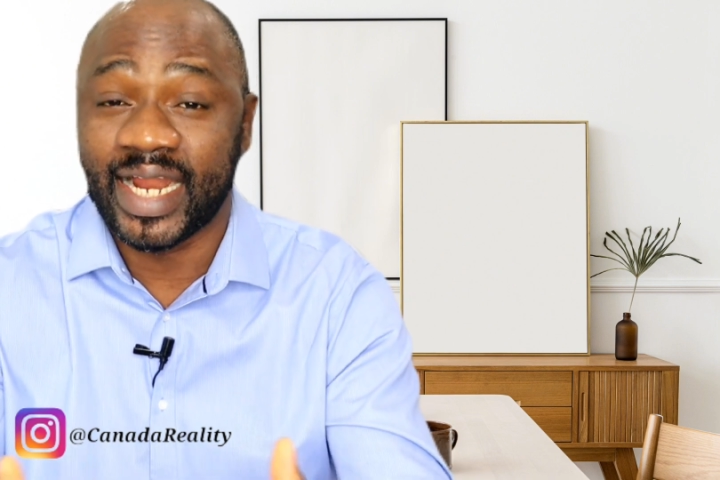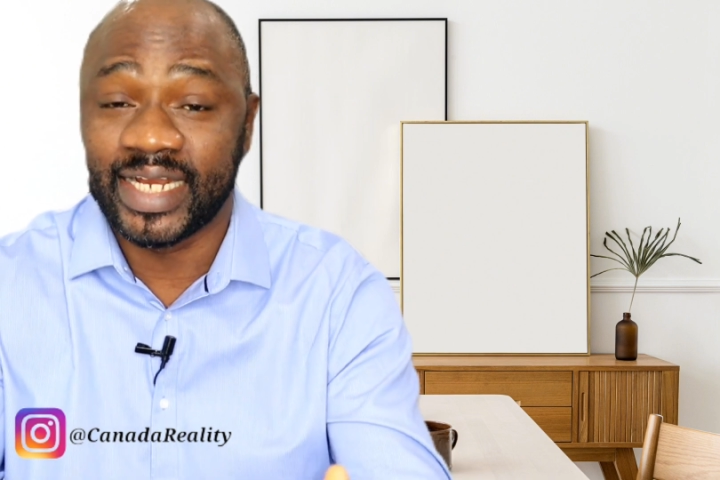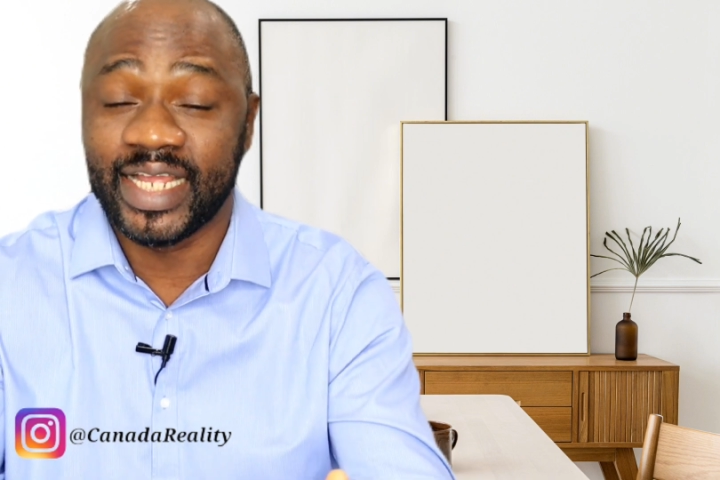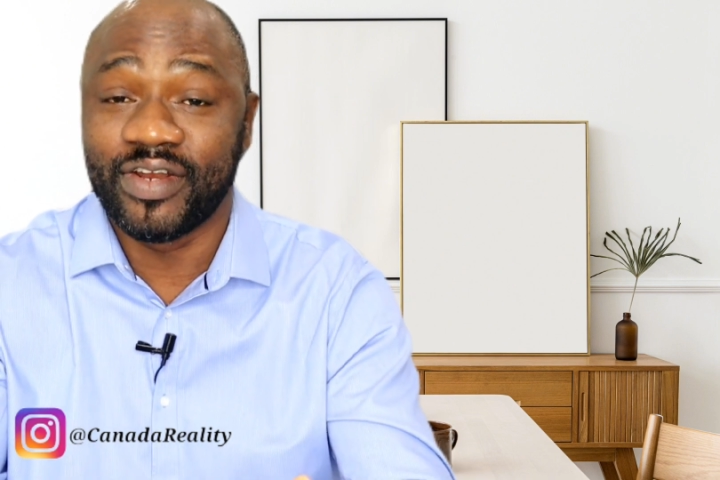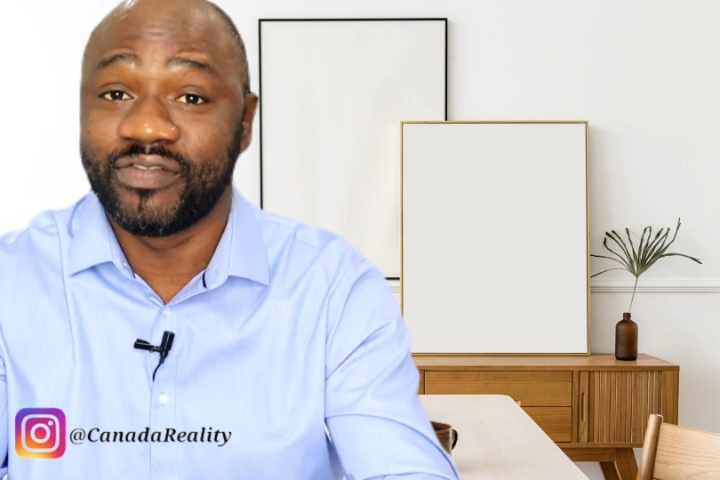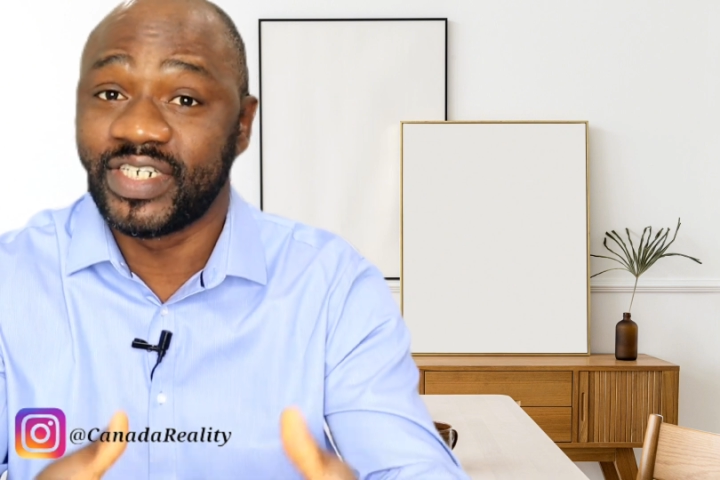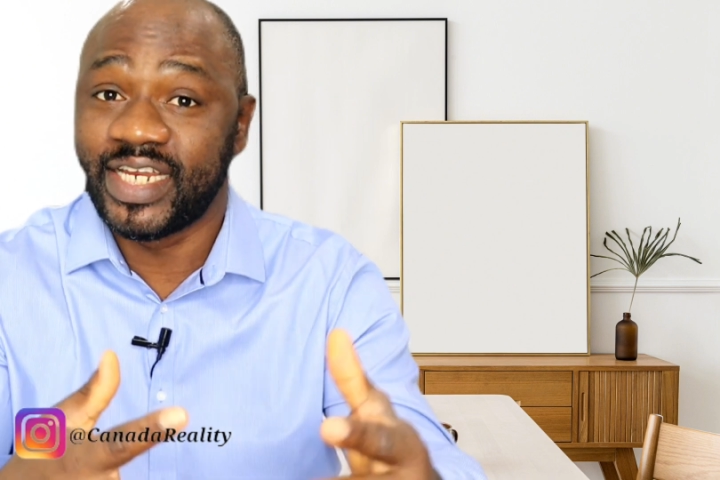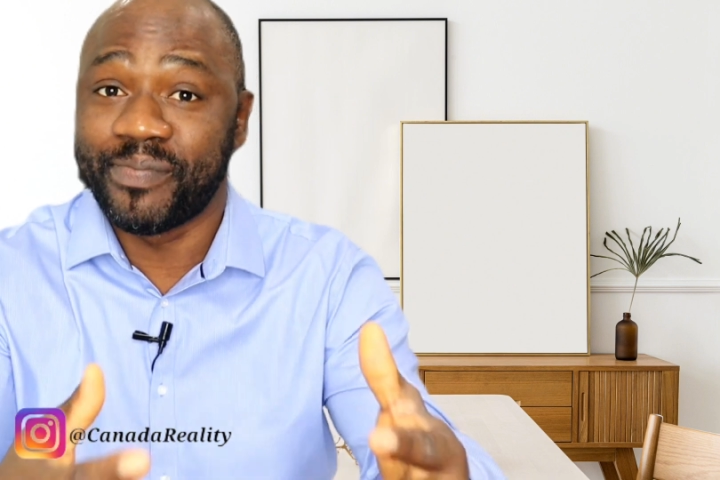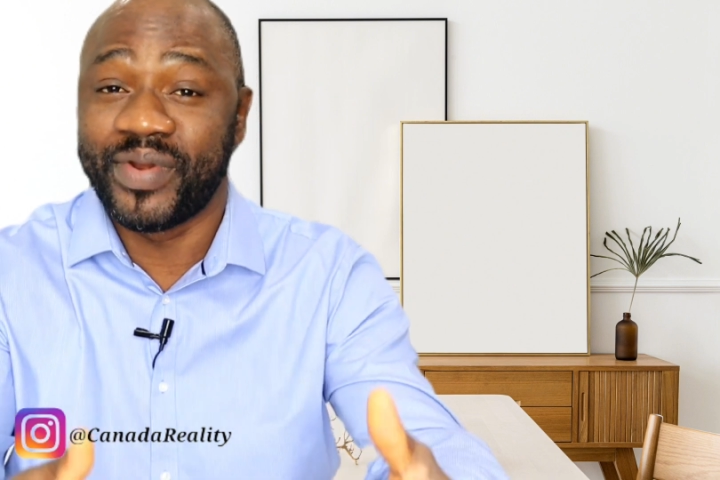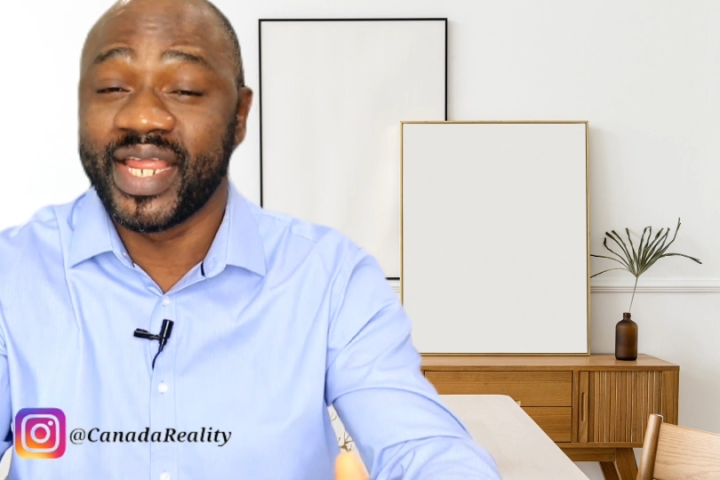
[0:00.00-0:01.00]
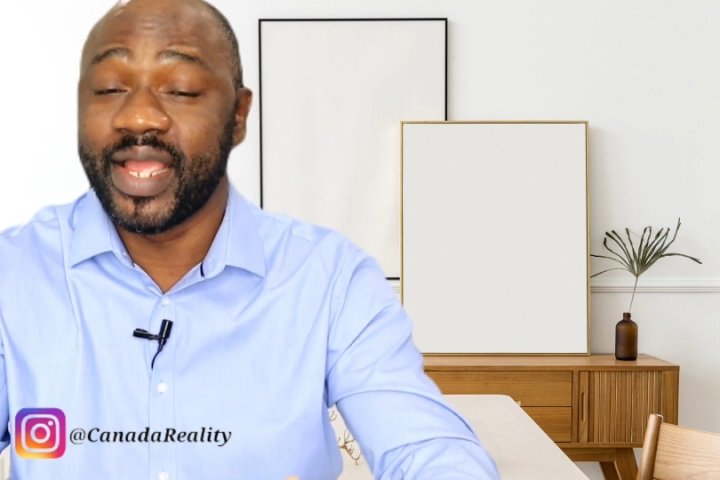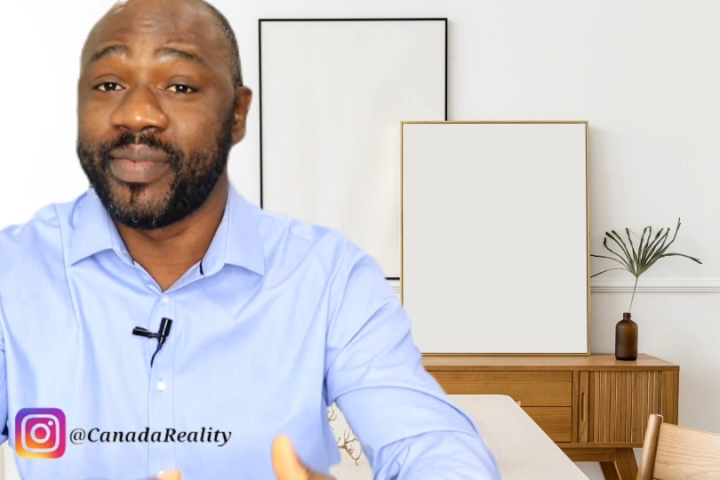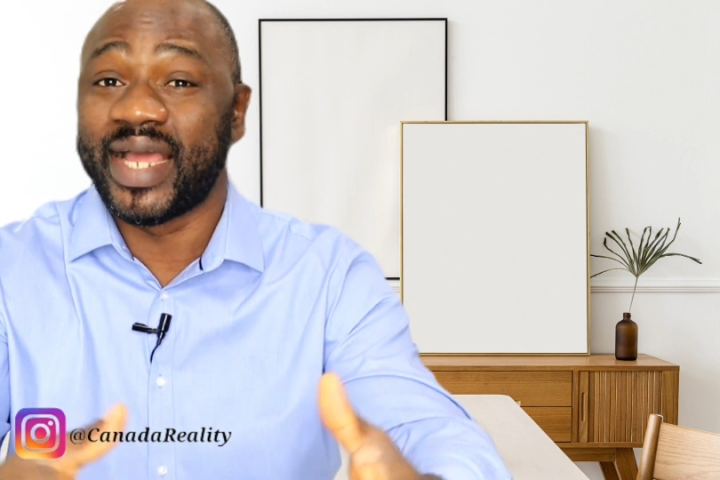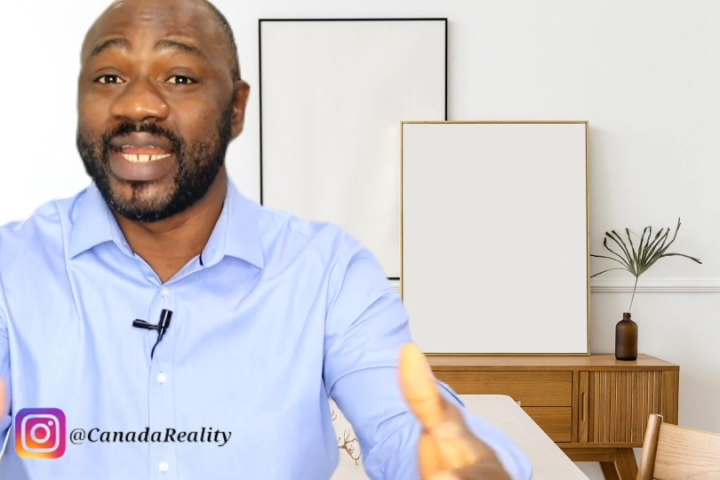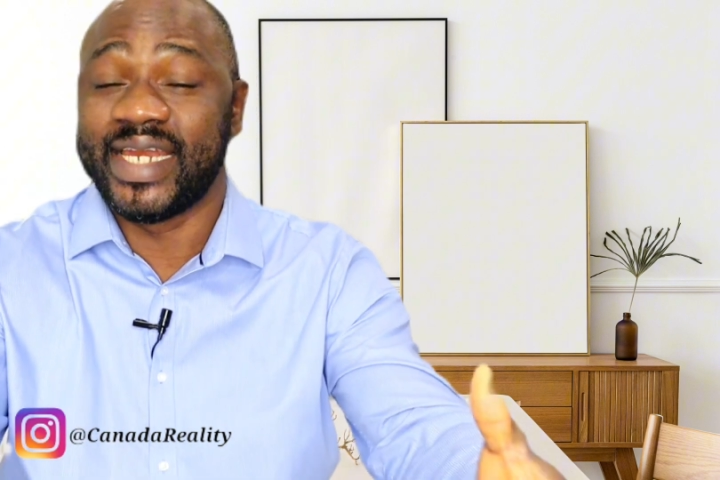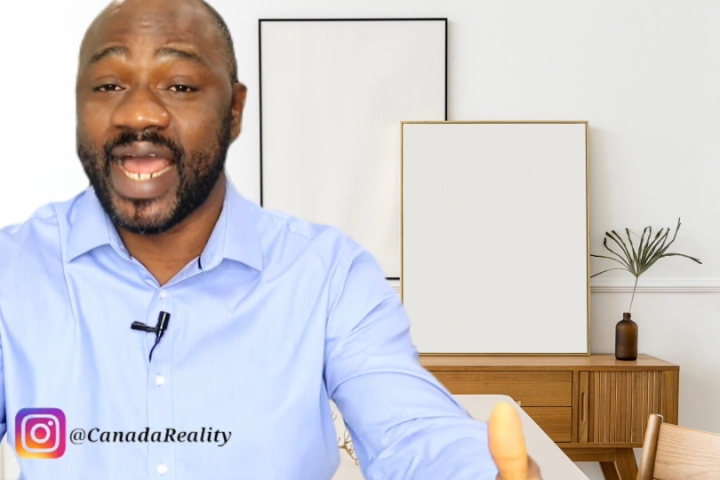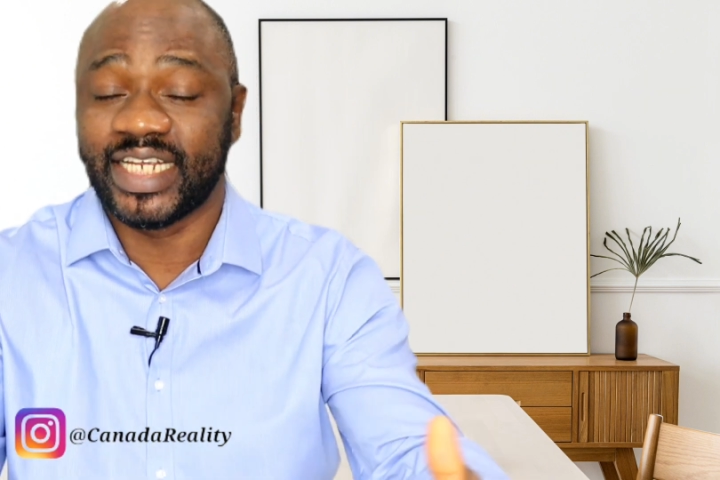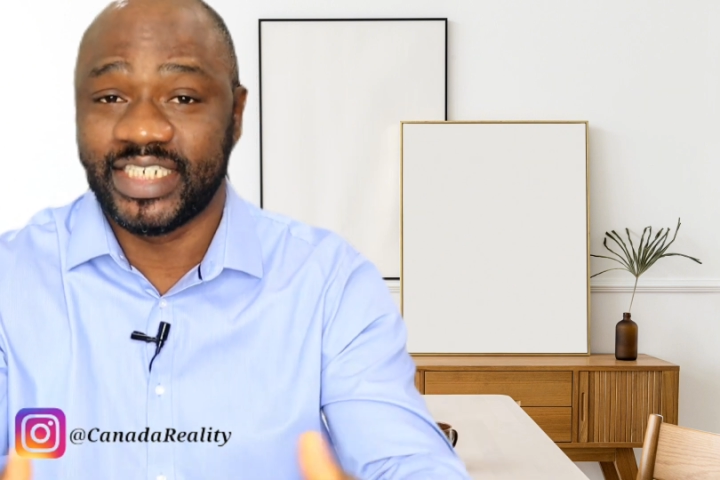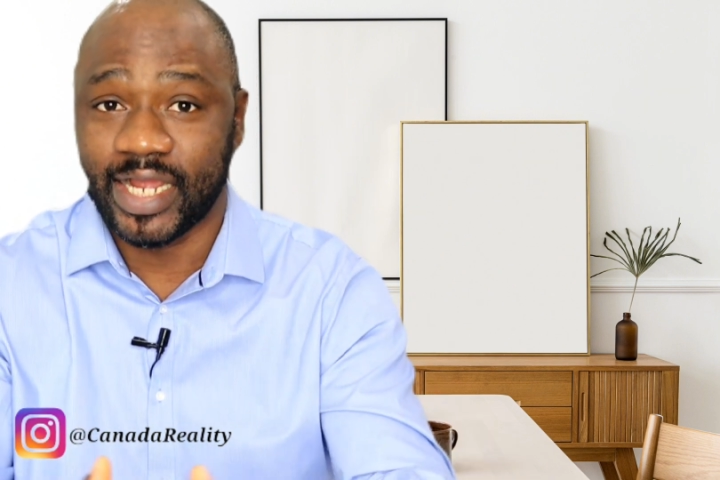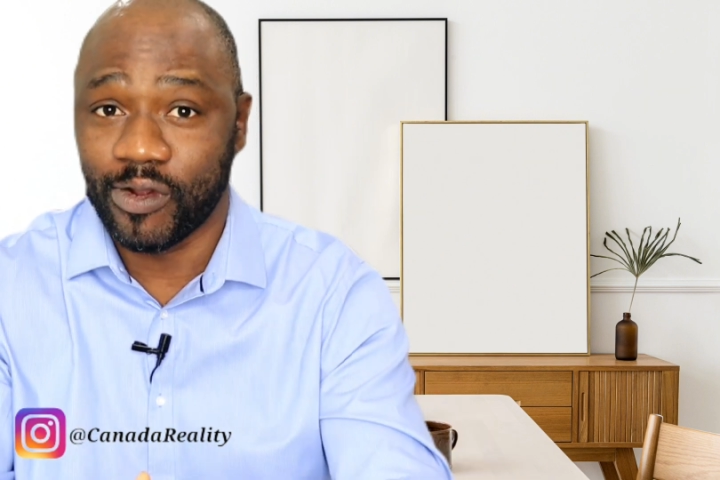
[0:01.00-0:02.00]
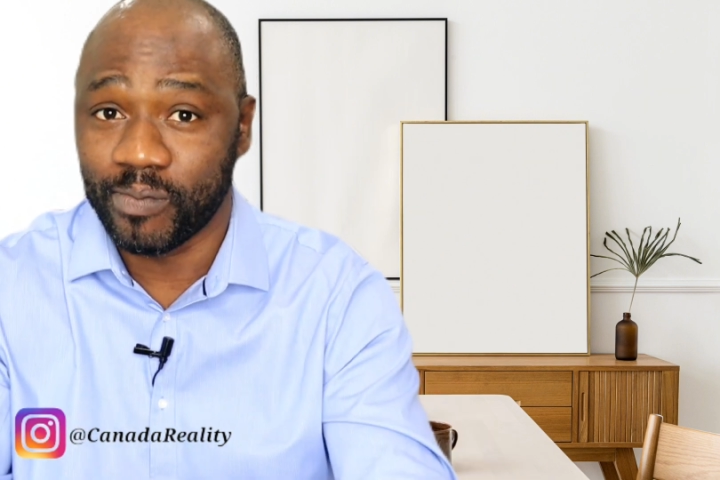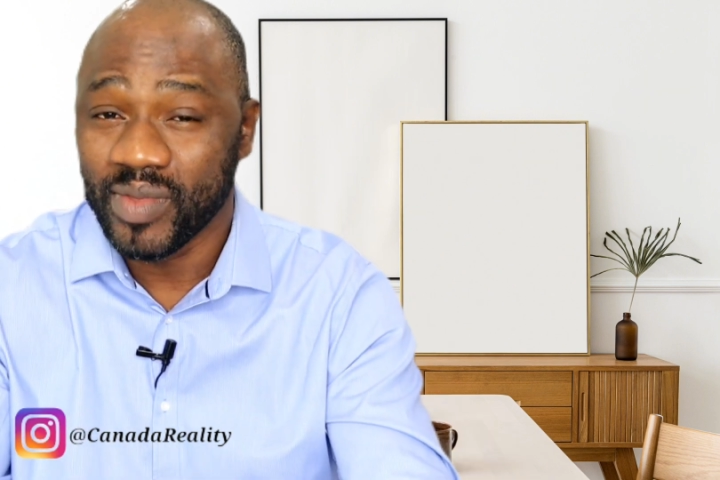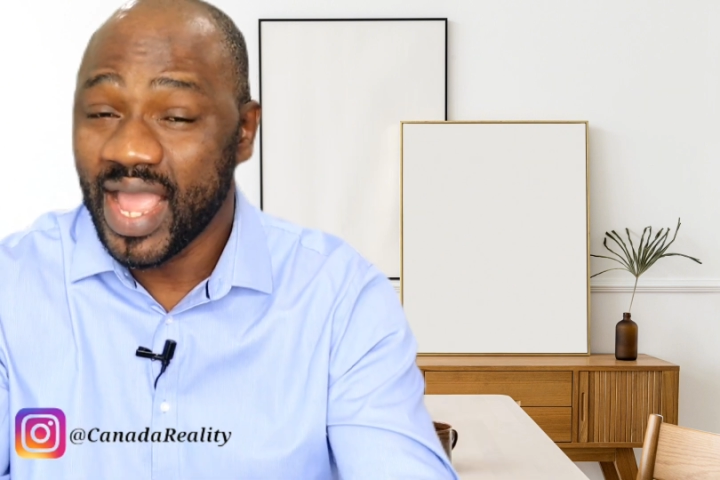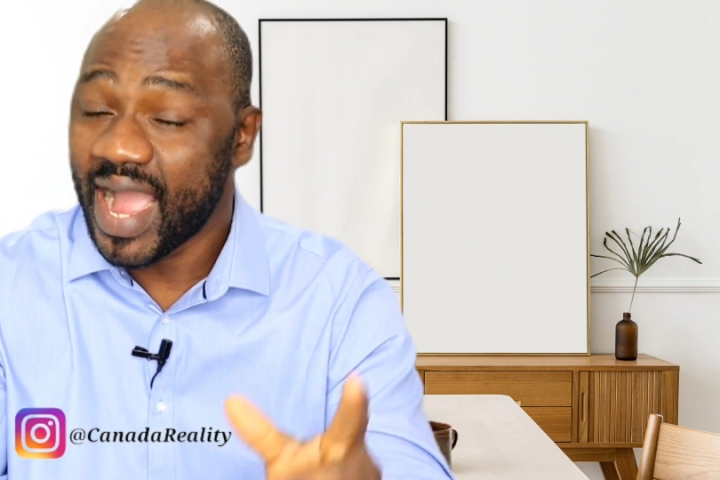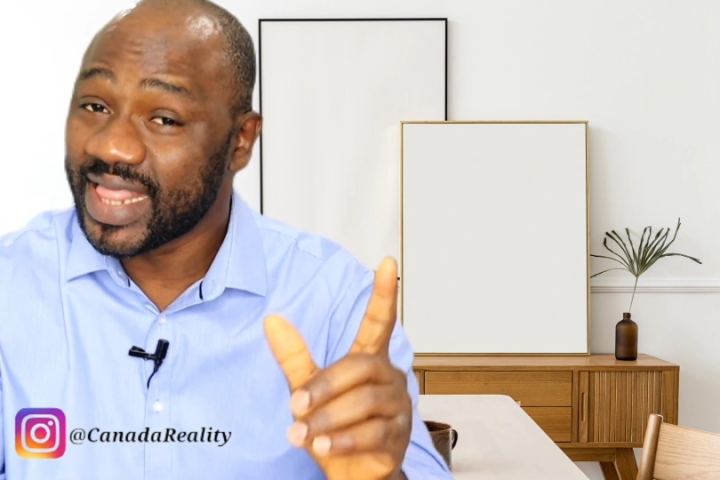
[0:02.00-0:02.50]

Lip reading: and at the end of the day, they bring them in and they dash their hope.